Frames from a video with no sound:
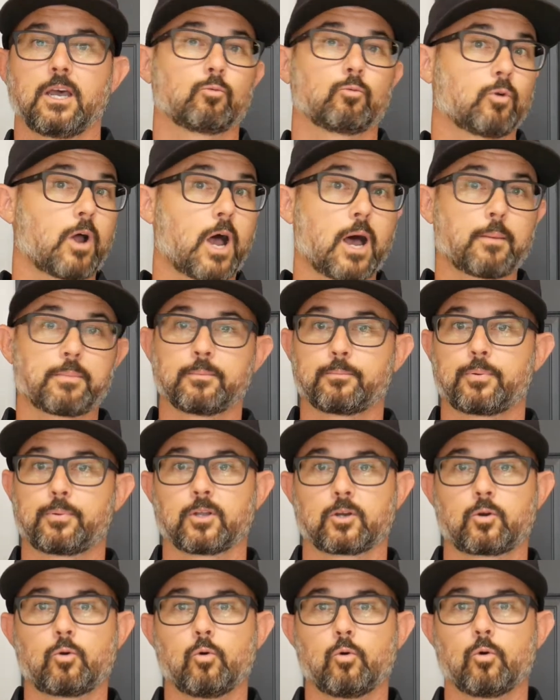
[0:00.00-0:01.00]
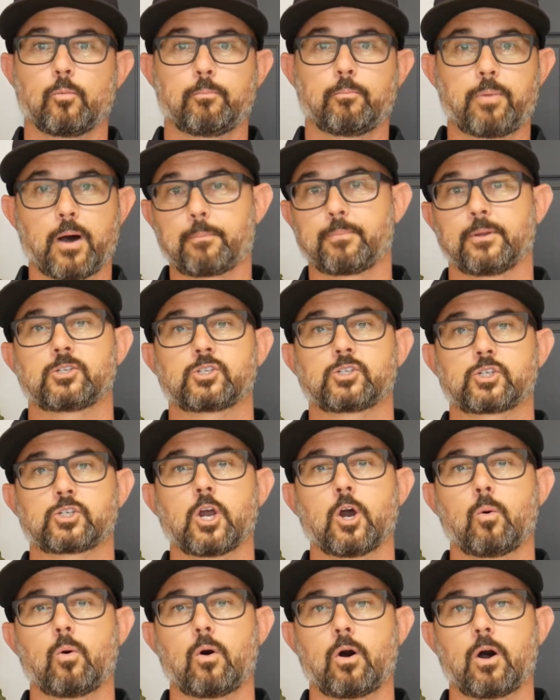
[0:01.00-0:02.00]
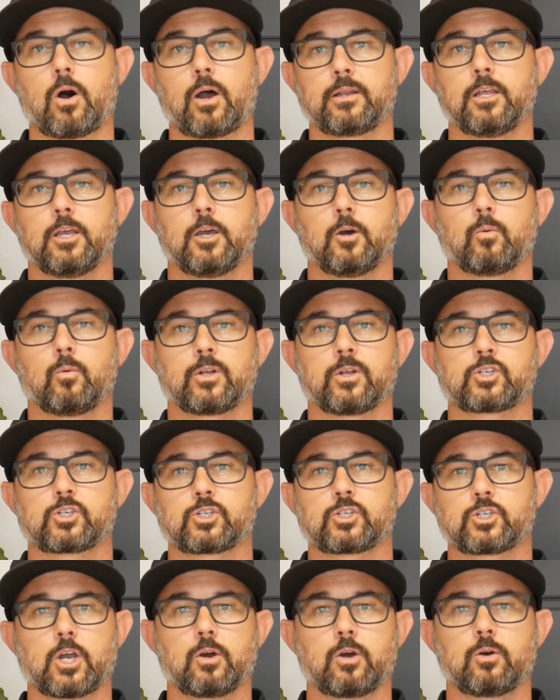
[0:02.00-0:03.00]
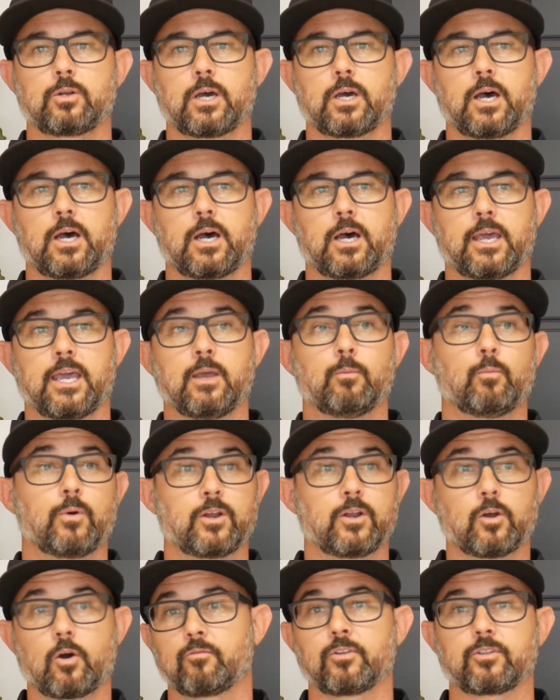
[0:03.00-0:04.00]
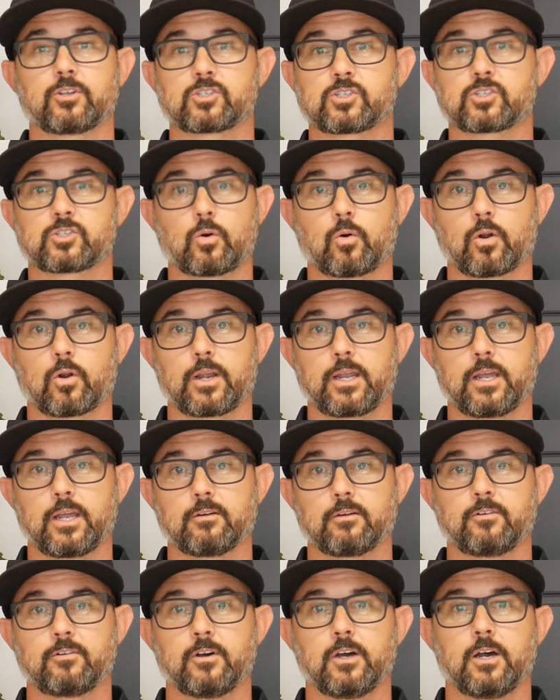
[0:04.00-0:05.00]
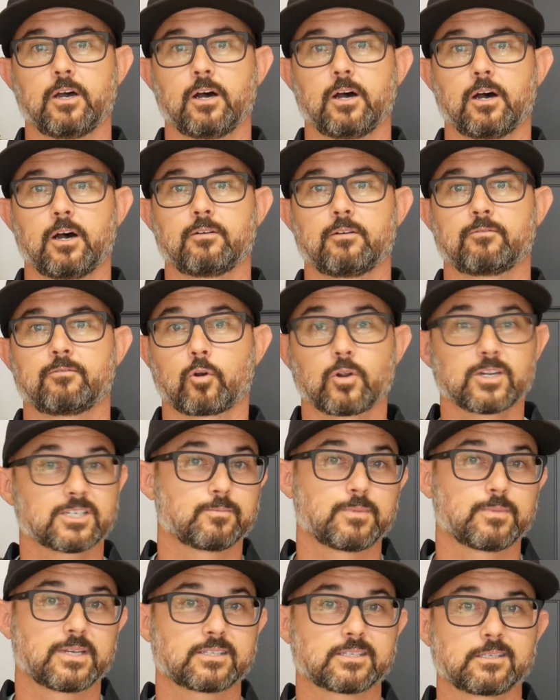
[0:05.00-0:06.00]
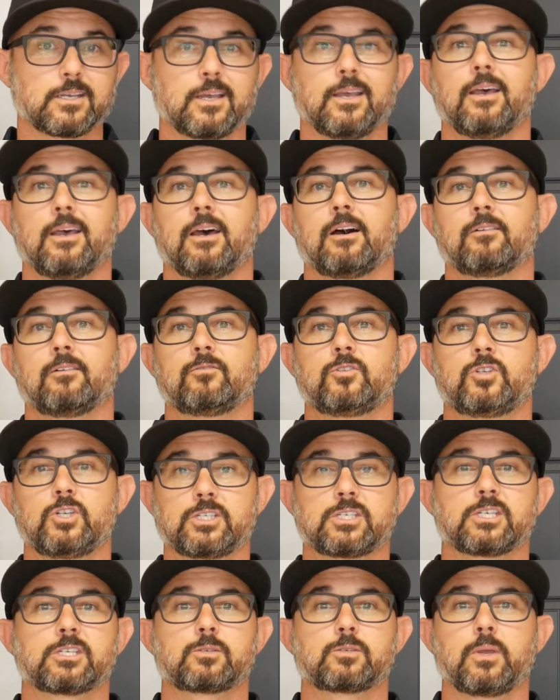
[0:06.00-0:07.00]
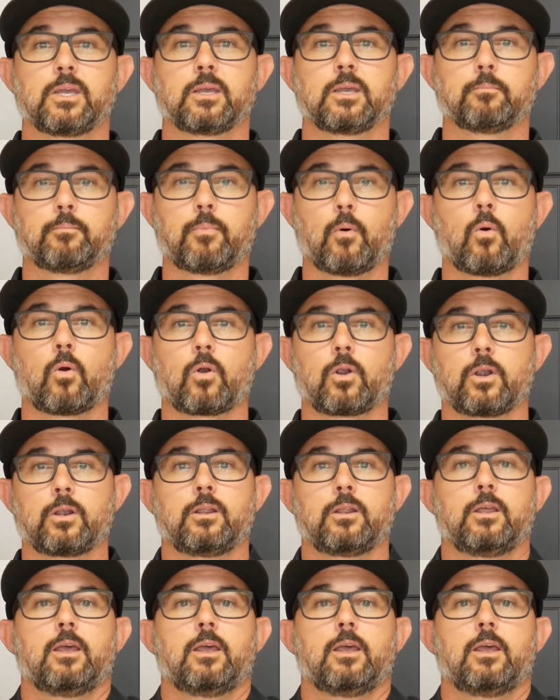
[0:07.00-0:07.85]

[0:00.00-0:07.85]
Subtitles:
Robin put a cool puppet show on, which showed and went over the story of Christmas, of Jesus being born